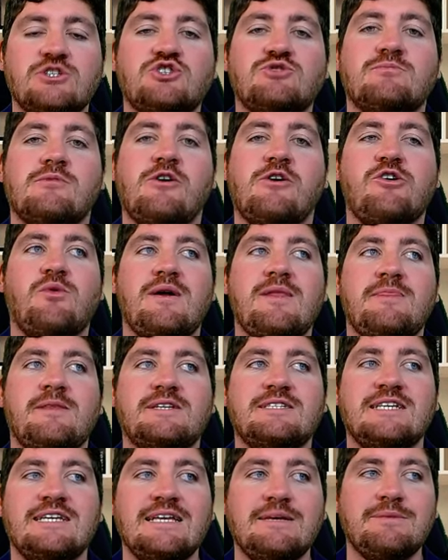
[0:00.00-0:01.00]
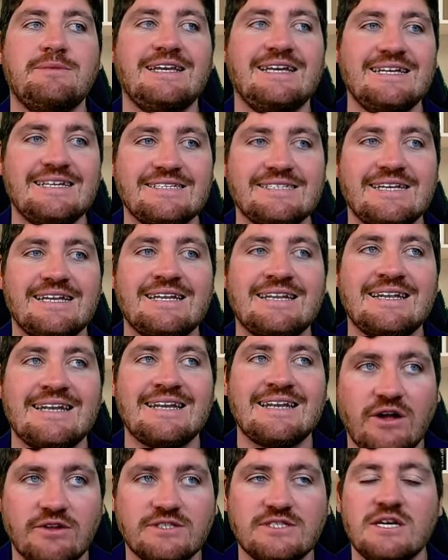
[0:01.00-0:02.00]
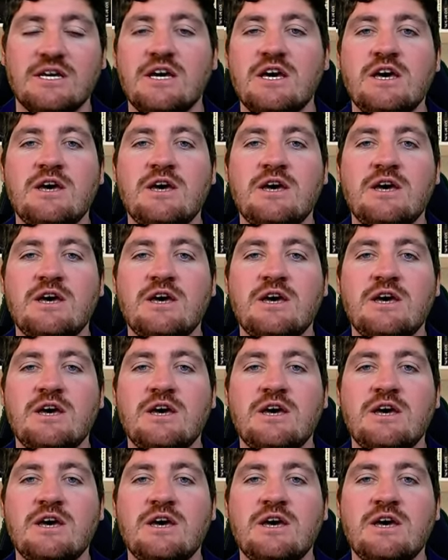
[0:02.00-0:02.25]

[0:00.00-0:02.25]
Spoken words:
tomorrow when the team is announced.